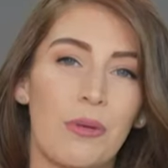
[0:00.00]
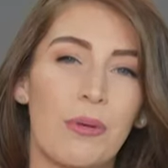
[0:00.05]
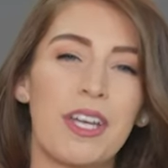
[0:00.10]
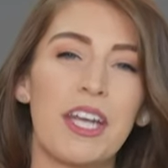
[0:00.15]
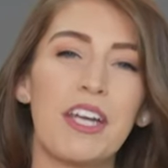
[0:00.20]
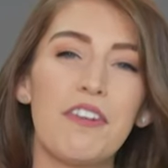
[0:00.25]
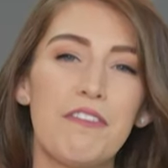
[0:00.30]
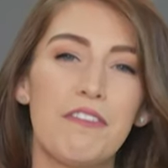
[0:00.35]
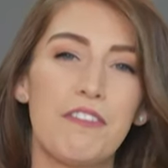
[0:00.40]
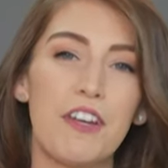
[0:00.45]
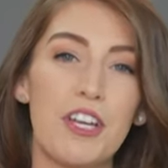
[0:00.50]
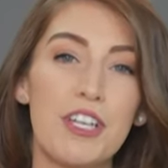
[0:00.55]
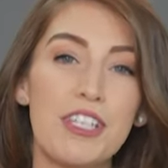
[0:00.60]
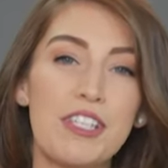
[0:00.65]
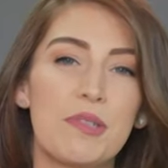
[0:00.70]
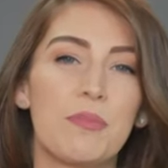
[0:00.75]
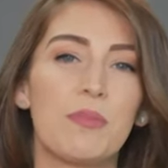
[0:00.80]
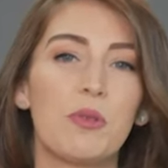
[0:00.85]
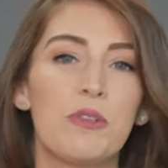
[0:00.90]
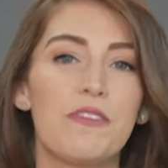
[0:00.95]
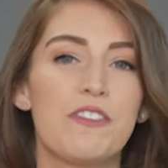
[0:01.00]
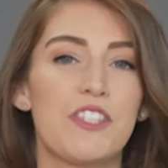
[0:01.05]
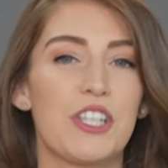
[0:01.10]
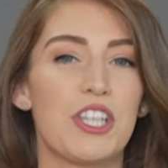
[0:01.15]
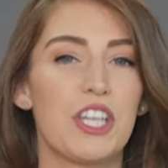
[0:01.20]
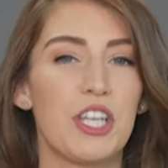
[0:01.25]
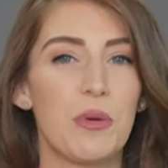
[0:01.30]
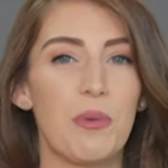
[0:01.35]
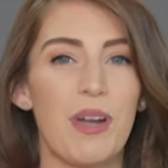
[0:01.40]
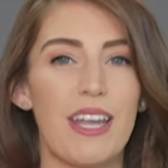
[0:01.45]
When I first moved to
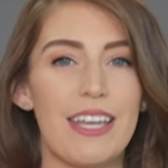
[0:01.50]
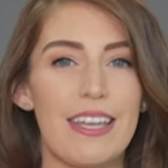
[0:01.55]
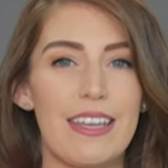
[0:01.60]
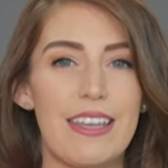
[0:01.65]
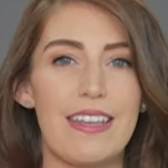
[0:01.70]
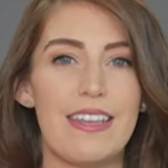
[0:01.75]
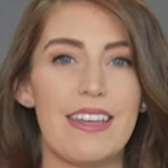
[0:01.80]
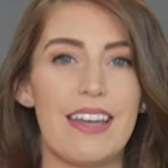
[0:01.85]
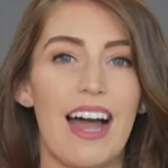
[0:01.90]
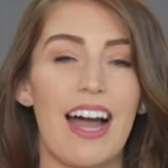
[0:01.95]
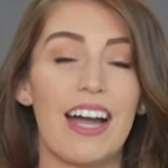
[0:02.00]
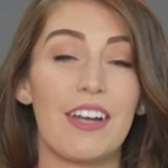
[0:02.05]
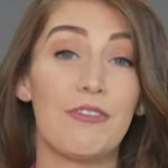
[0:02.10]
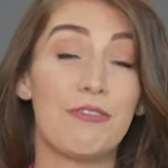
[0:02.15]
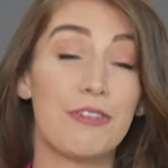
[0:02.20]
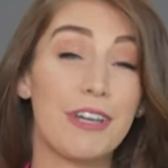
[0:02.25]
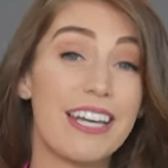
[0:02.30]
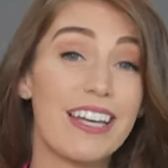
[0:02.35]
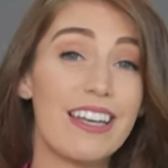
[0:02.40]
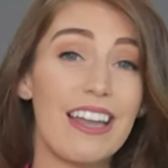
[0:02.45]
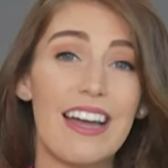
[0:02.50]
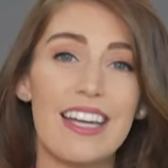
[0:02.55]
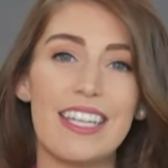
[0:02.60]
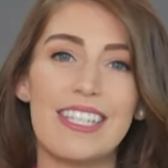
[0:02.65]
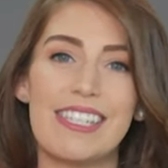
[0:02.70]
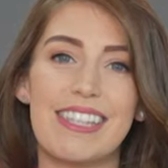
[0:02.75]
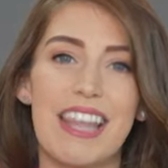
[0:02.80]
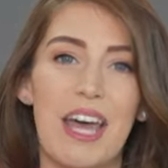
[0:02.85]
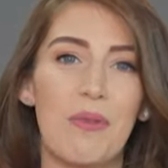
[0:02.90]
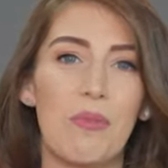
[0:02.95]
the UAE, I
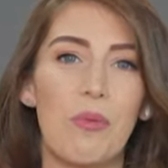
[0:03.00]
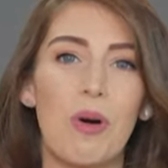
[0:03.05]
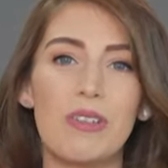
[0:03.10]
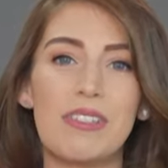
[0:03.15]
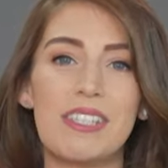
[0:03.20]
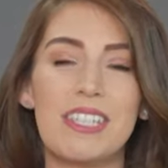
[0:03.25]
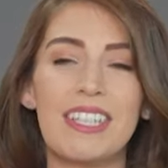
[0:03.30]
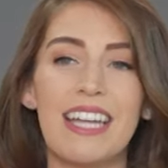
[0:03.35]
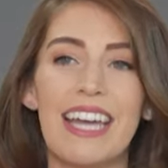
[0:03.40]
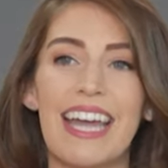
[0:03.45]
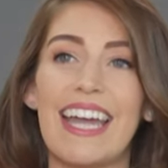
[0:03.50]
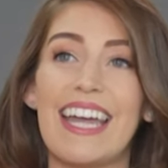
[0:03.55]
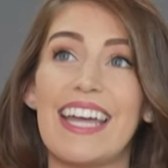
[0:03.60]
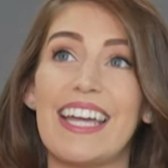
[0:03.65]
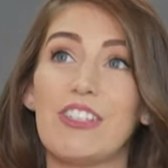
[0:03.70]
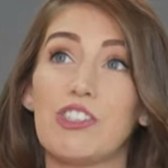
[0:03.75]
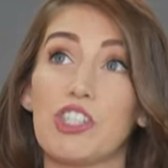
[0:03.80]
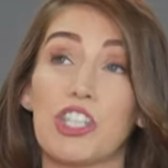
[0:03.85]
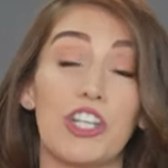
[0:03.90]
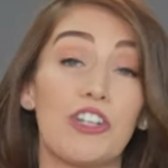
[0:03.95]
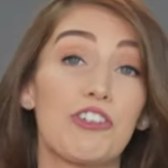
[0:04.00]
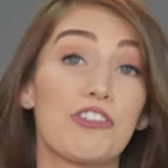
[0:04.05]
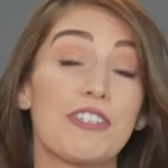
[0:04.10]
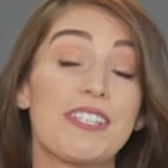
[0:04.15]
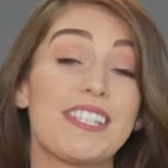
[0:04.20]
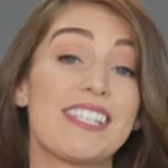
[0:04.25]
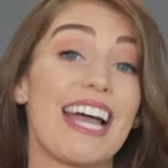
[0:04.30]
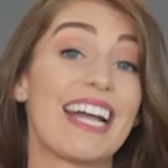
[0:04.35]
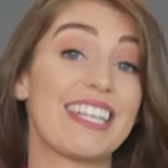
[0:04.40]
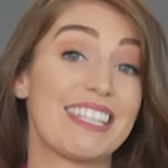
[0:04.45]
realized there wasn't a
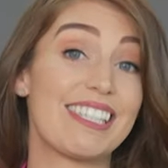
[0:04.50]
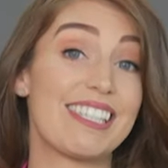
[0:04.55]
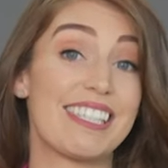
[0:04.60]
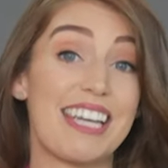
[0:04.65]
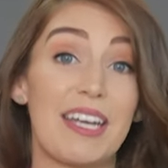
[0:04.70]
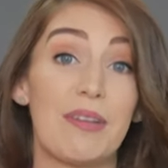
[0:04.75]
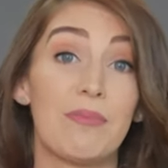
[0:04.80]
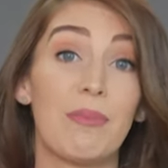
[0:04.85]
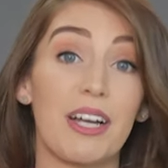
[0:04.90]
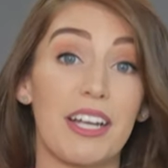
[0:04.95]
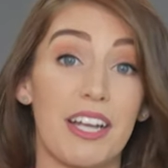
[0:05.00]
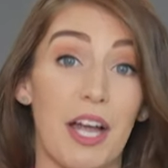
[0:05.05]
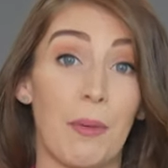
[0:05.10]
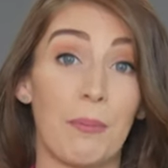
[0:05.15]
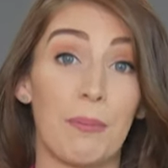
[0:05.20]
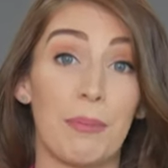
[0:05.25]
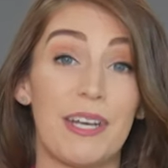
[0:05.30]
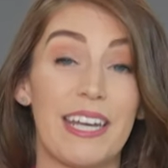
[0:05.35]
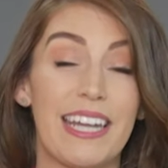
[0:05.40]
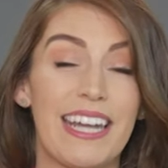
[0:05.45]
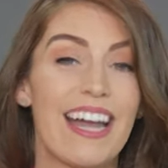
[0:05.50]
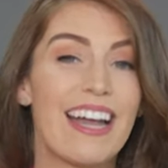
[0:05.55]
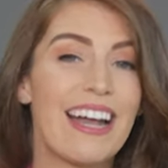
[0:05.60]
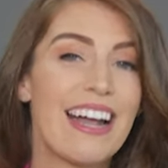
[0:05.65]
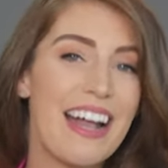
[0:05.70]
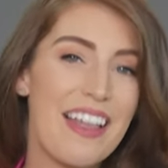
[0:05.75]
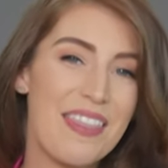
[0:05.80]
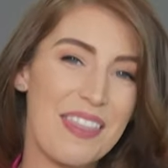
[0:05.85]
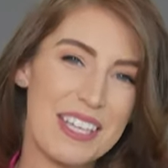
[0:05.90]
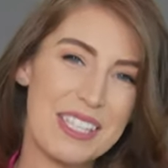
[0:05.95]
children's entertainment company
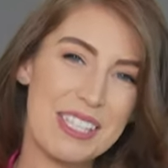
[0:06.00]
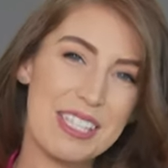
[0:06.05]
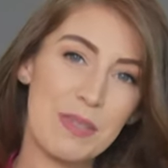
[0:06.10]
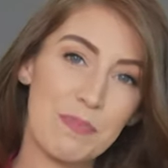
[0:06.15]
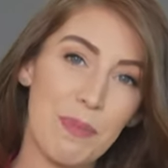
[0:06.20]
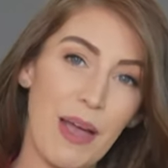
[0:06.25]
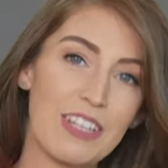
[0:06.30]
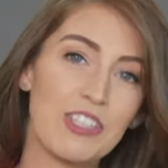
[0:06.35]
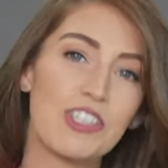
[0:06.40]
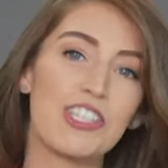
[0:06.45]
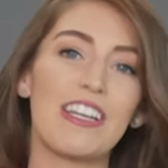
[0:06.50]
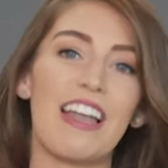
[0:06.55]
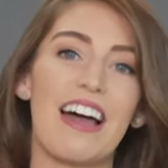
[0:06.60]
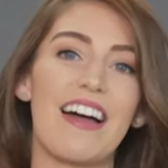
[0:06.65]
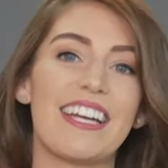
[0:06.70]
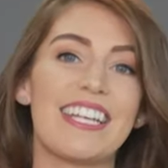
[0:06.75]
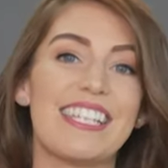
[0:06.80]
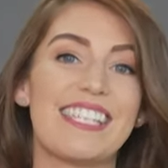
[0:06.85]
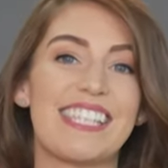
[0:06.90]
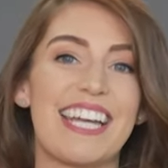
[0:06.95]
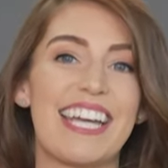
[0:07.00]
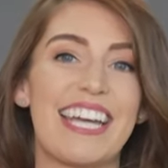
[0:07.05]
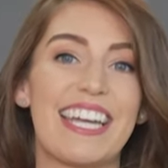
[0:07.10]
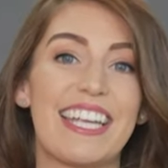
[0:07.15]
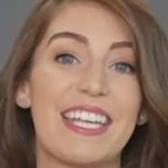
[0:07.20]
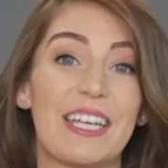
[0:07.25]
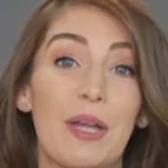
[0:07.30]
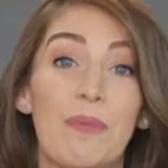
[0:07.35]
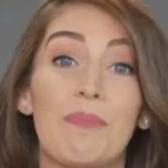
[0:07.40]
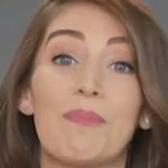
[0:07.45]
that specialized
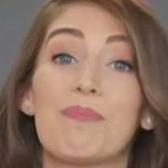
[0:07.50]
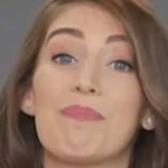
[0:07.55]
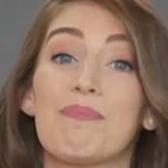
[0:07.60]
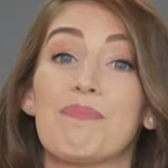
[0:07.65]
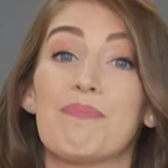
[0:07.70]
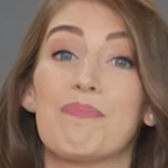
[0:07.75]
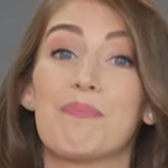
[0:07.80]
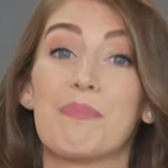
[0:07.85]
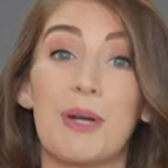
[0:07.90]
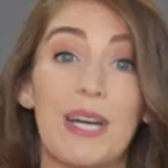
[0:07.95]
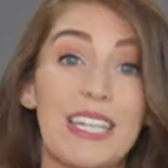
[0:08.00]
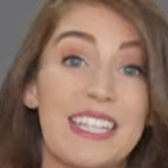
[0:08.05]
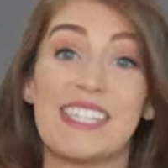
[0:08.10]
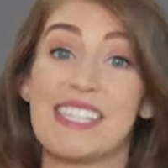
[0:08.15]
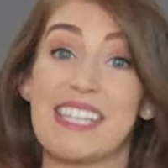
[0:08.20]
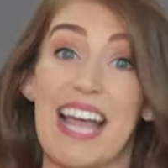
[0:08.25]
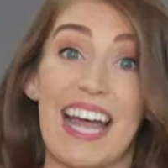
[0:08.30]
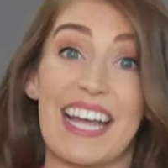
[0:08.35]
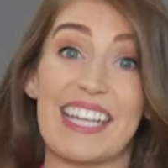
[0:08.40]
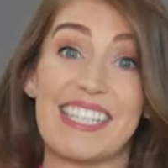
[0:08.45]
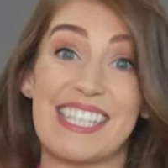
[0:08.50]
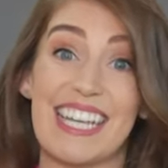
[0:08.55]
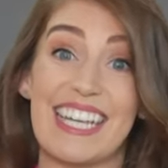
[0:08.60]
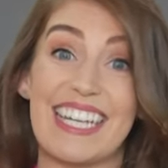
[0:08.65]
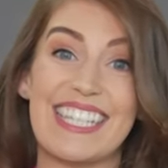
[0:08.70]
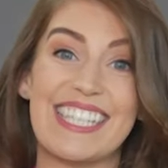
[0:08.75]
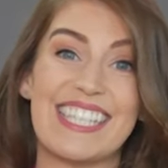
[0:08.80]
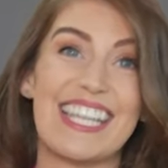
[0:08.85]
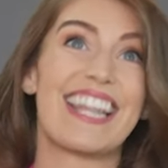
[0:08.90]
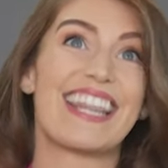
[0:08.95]
in
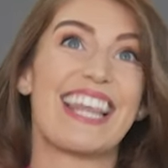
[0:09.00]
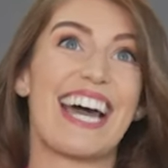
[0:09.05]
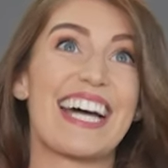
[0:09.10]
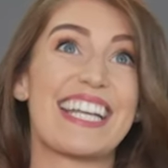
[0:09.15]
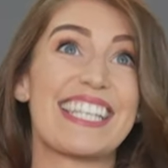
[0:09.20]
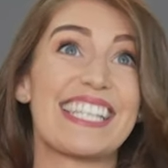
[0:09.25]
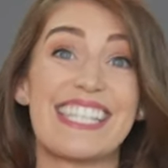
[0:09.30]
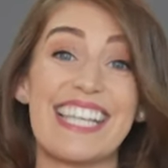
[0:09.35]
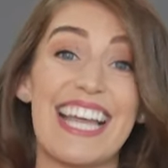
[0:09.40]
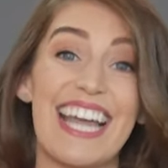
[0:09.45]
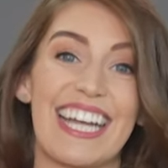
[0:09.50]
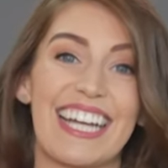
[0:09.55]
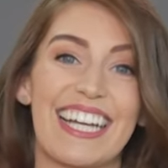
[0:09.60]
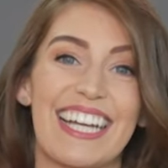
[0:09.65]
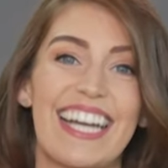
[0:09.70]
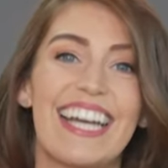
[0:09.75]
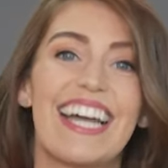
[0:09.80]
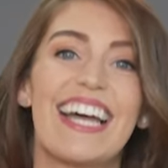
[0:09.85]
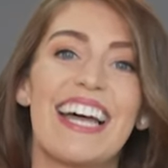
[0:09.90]
princesses that sing.